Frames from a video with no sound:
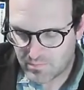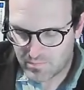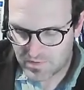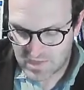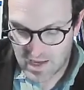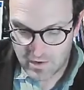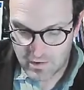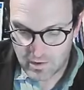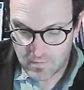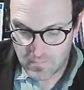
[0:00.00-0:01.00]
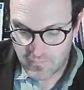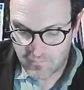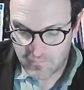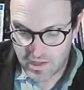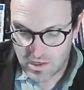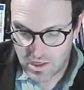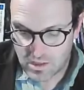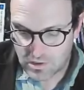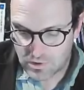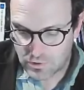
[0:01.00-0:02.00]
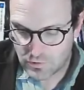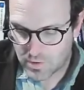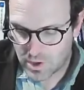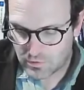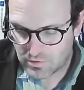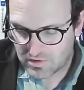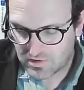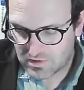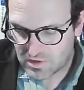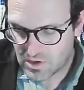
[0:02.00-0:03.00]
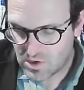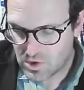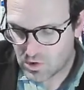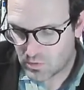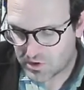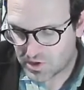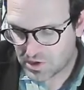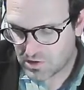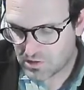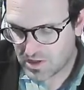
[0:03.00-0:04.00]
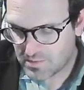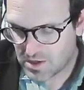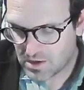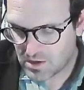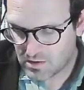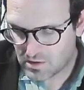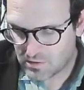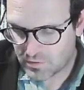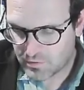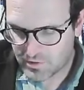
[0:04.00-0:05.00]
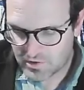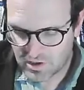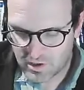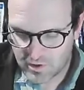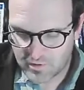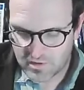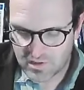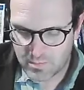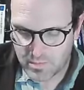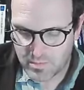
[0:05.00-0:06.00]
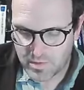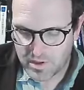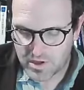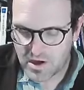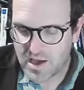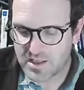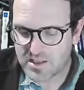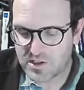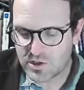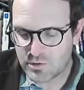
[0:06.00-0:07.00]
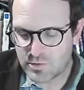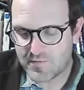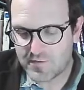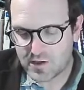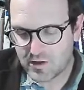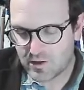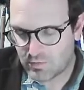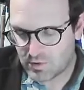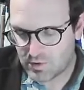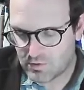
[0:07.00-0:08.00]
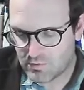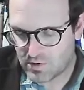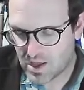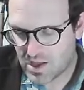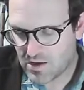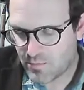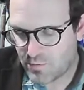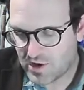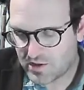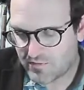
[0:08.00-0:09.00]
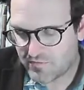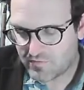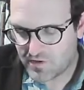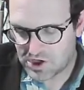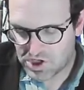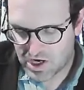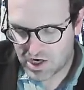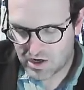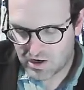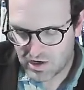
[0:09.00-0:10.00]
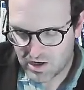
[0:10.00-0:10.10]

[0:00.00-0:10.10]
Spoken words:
beside her, flanking the 2 posts, with the gleaming doors closed. But the goddess drifted through like a breath of fresh air,